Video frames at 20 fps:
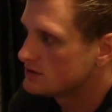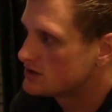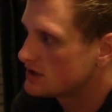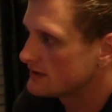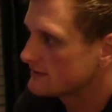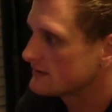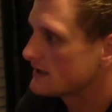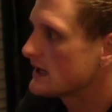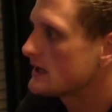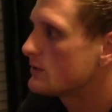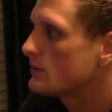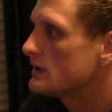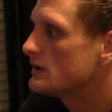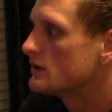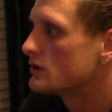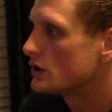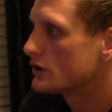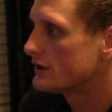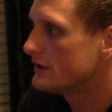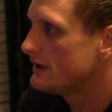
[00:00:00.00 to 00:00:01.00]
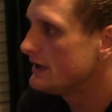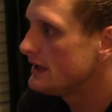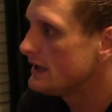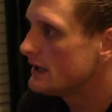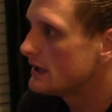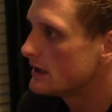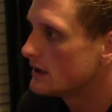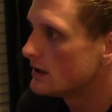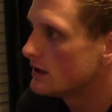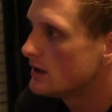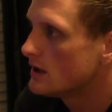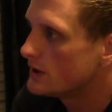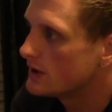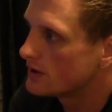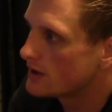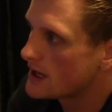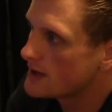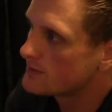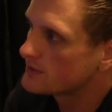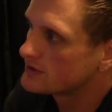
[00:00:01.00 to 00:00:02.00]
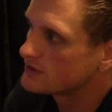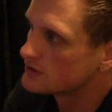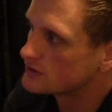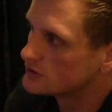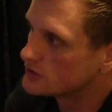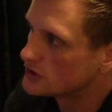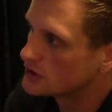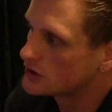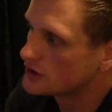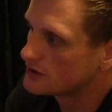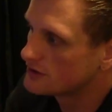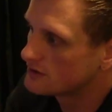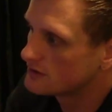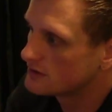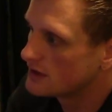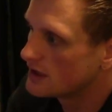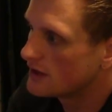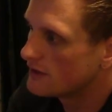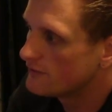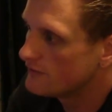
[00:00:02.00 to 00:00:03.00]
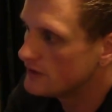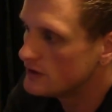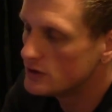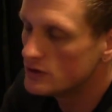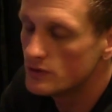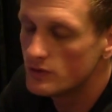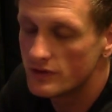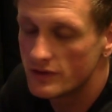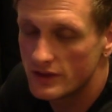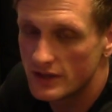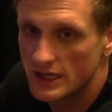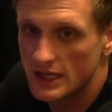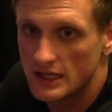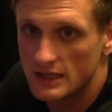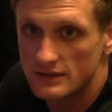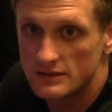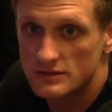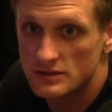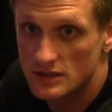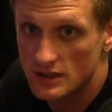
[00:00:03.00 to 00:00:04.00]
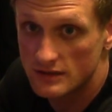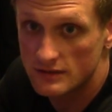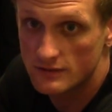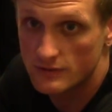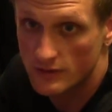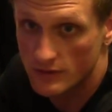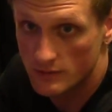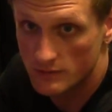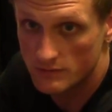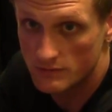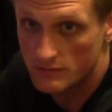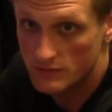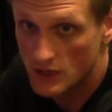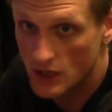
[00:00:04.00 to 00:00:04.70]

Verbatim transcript: just like we learned here, we were able to learn a few things just from